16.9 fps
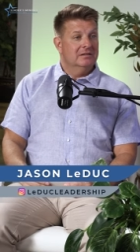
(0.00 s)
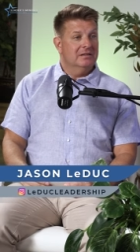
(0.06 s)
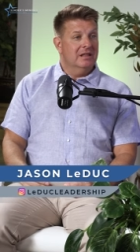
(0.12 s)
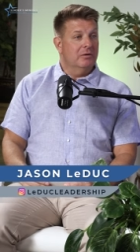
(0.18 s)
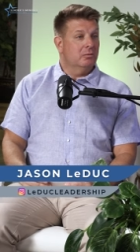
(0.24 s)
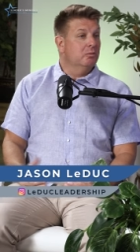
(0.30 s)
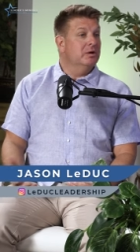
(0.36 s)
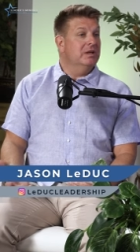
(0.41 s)

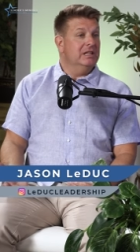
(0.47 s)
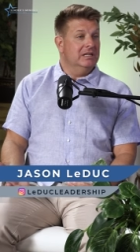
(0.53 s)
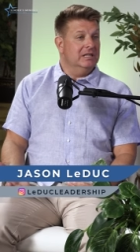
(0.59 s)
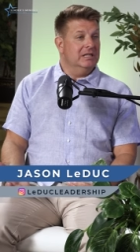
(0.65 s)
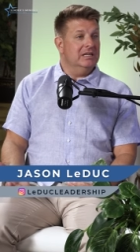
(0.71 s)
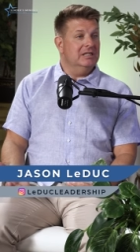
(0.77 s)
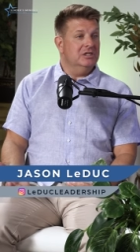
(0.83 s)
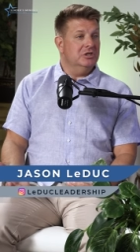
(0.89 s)
that really
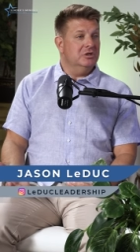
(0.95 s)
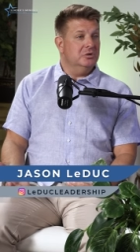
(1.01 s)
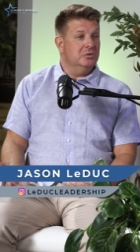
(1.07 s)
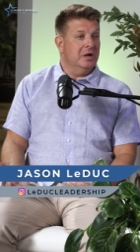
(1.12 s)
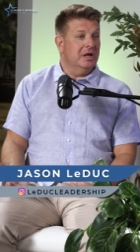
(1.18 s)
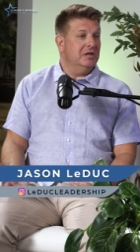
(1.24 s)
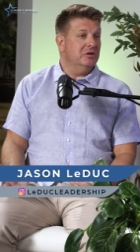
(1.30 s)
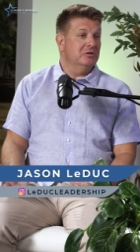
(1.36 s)
need
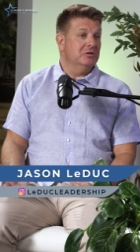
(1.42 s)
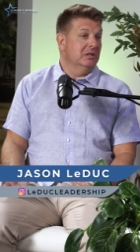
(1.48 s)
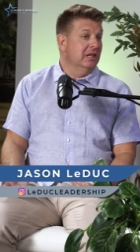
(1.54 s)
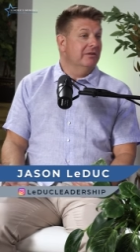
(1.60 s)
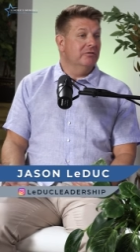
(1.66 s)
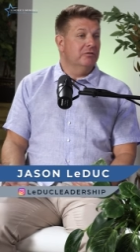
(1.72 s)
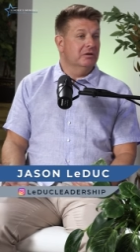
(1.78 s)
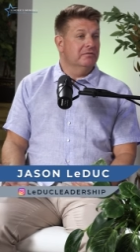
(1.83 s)
you, and you're
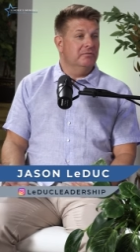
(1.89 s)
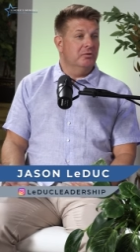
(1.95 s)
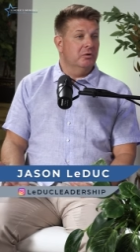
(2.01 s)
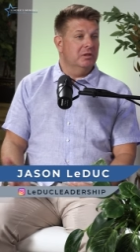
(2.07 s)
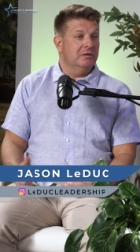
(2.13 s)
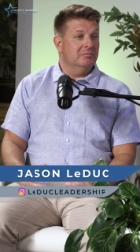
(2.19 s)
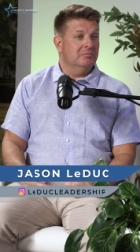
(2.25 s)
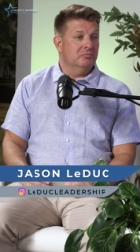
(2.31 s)
delivering
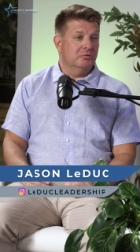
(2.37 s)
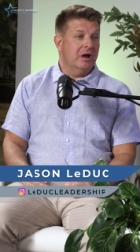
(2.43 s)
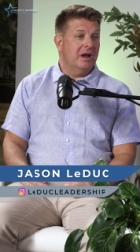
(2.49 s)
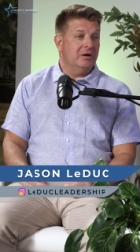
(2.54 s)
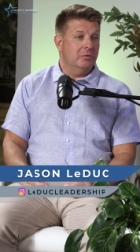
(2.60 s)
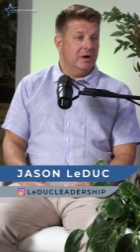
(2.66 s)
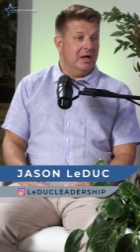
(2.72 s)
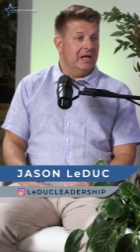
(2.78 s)
for them
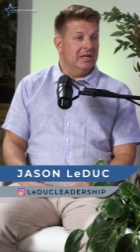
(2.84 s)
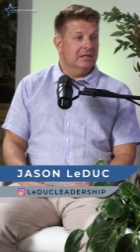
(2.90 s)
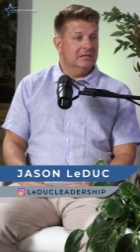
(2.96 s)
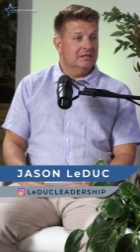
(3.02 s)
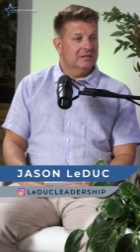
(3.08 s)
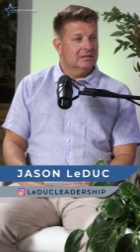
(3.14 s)
right away.